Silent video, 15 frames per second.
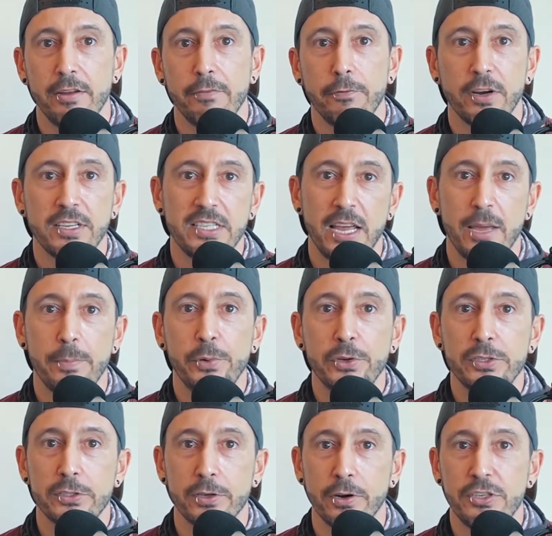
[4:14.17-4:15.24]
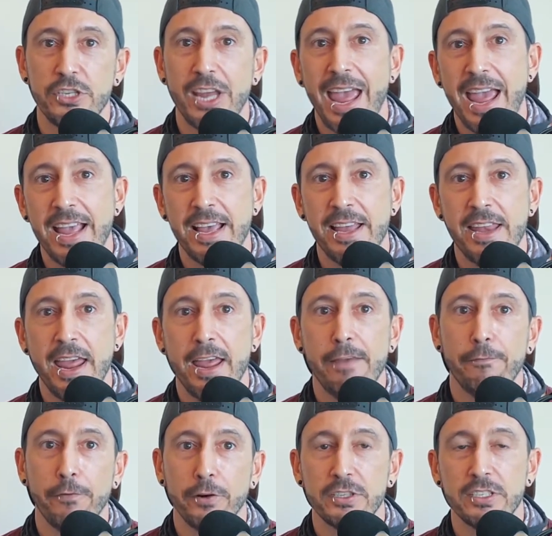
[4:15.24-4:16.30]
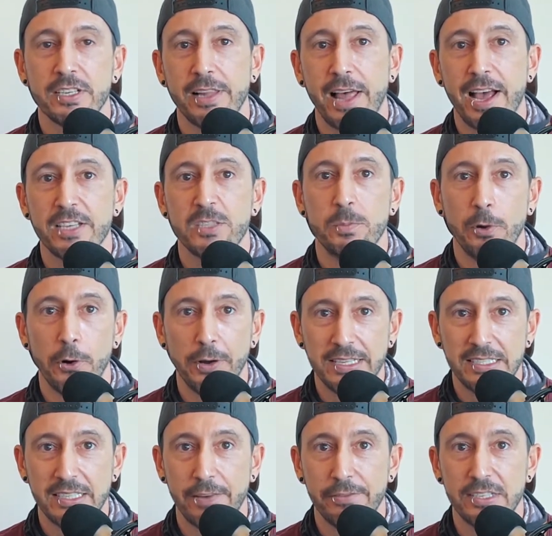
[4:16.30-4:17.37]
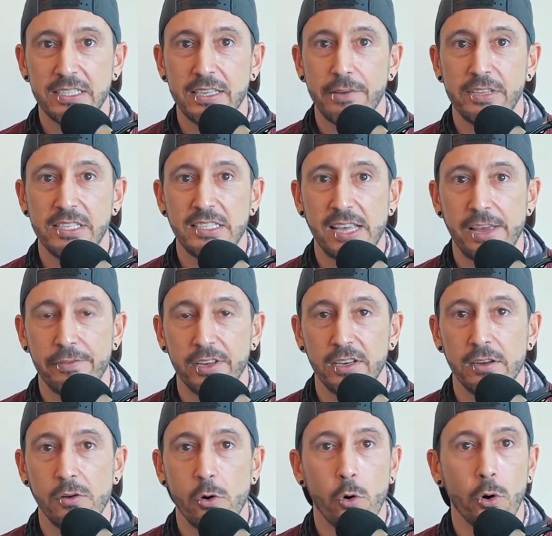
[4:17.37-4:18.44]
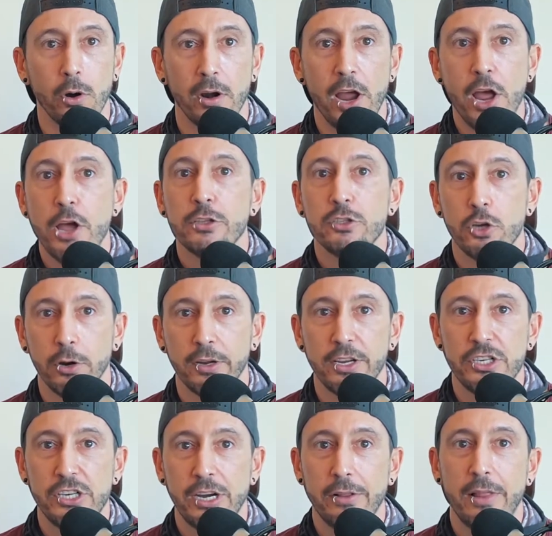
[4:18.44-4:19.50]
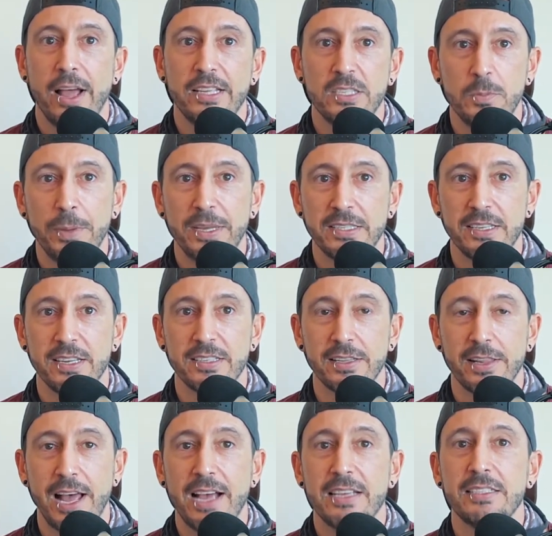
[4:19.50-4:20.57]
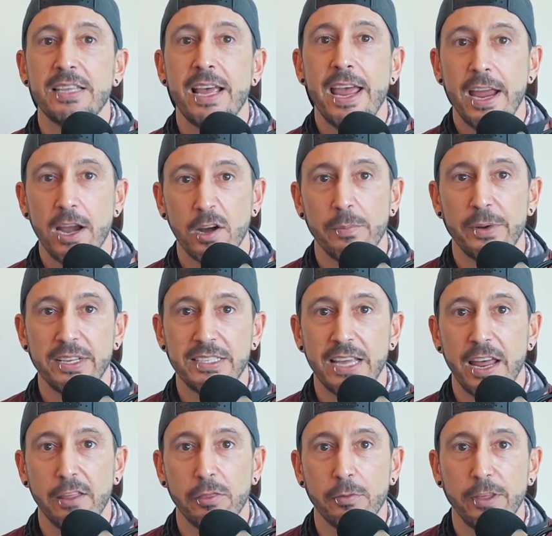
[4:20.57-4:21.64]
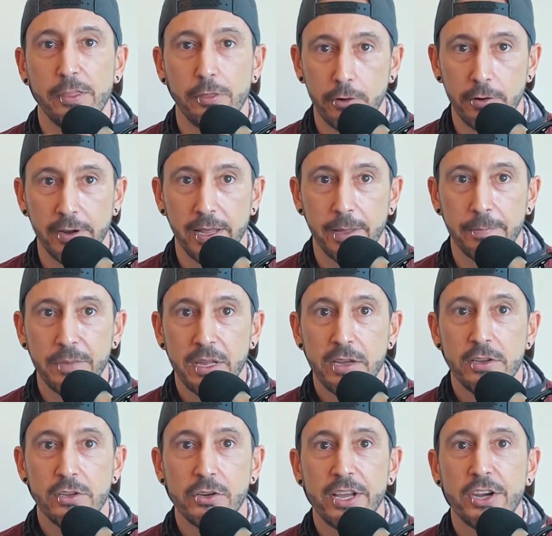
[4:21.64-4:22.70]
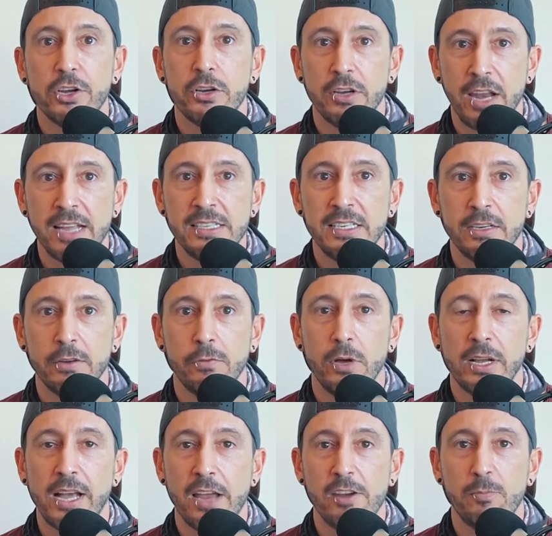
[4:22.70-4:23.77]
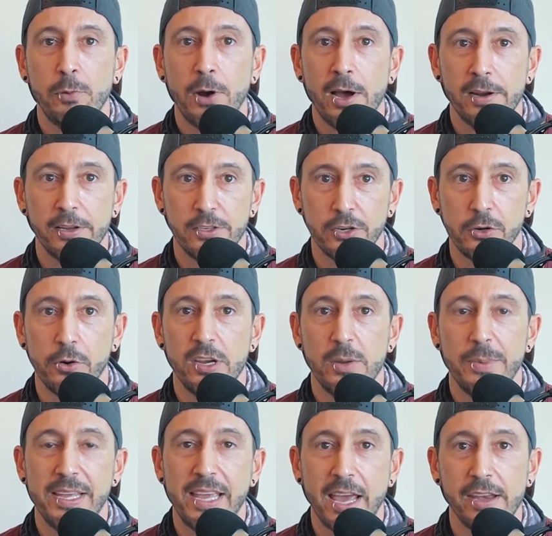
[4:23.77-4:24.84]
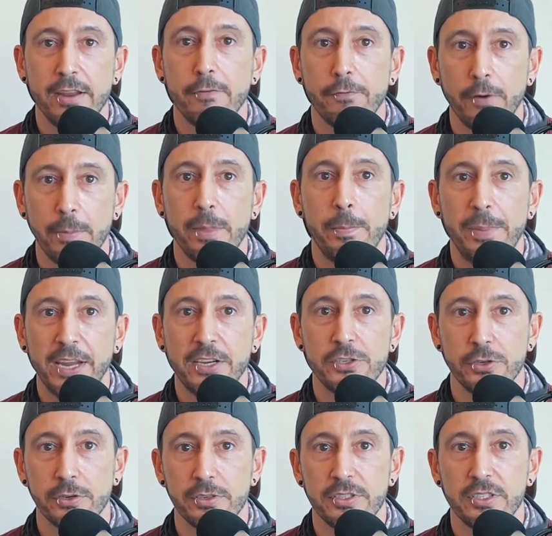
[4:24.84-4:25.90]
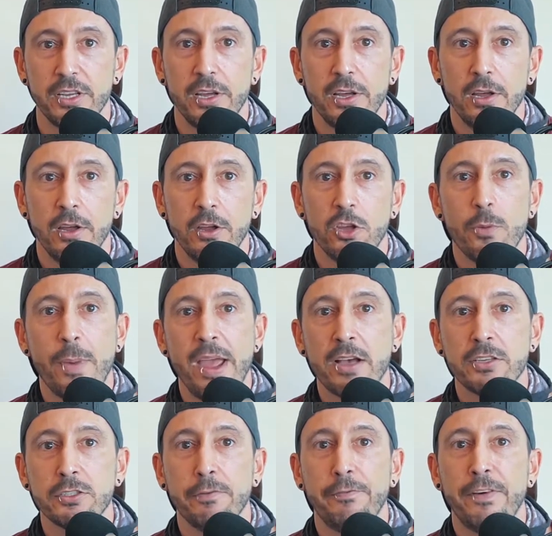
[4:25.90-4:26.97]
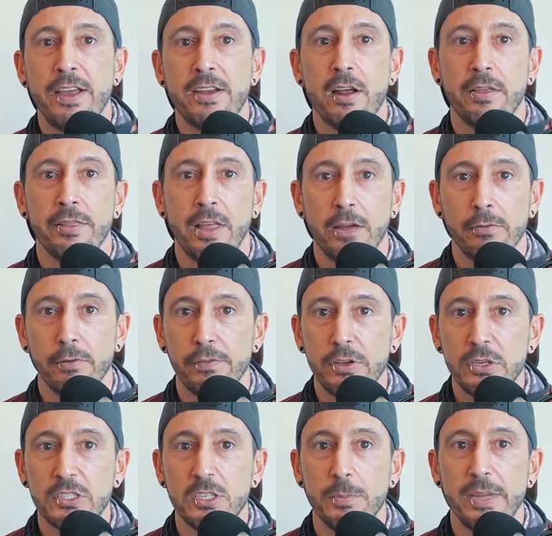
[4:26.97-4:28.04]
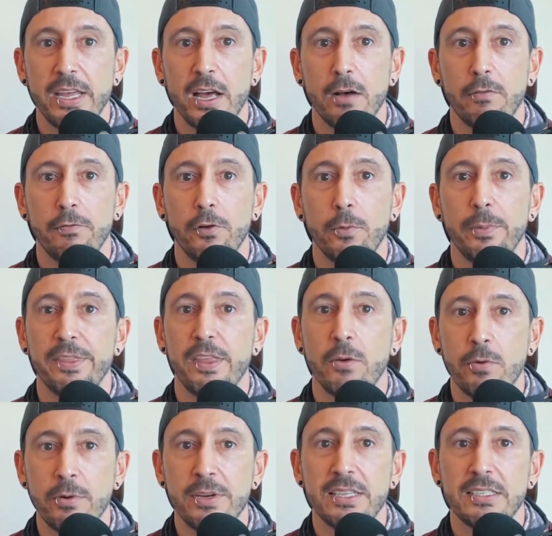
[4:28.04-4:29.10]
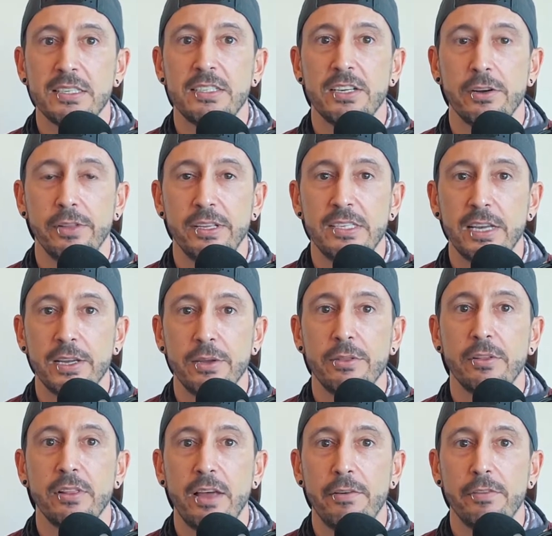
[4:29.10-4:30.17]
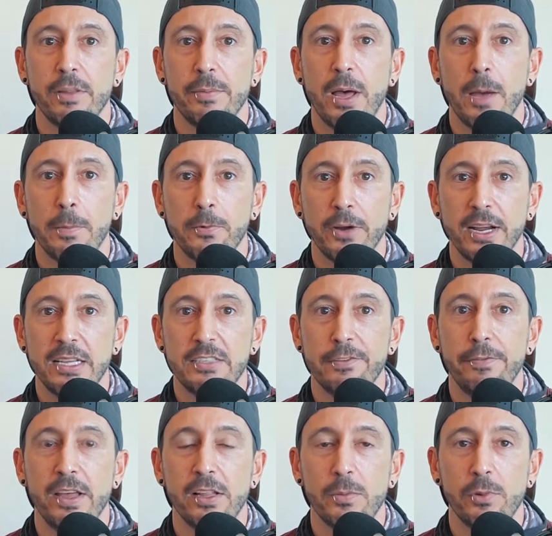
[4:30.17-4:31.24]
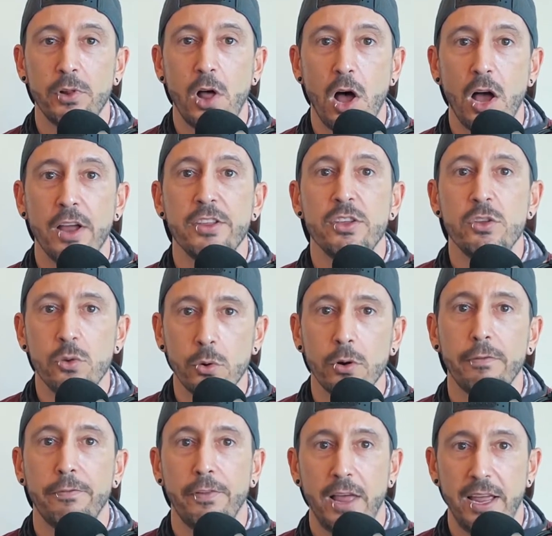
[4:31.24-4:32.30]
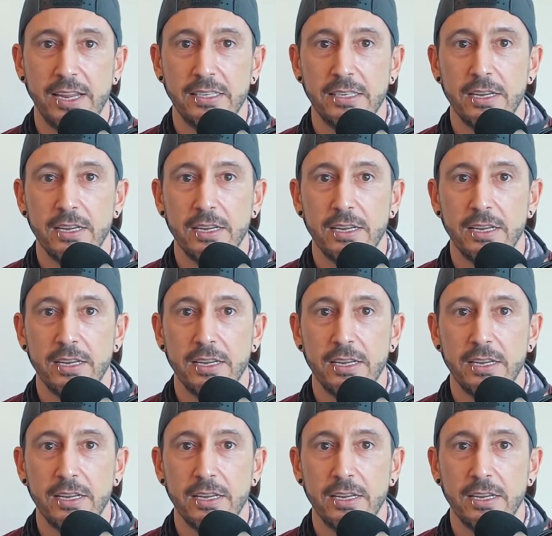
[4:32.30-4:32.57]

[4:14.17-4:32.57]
For example, search ANA First Class Boeing 777 or Turkish Airlines Business Class Airbus A330. You'll get a good idea of what kind of product you're going to be getting from the pictures. You may also find online reviews to be helpful, but they won't necessarily tell you the level of upgrades available on your flight.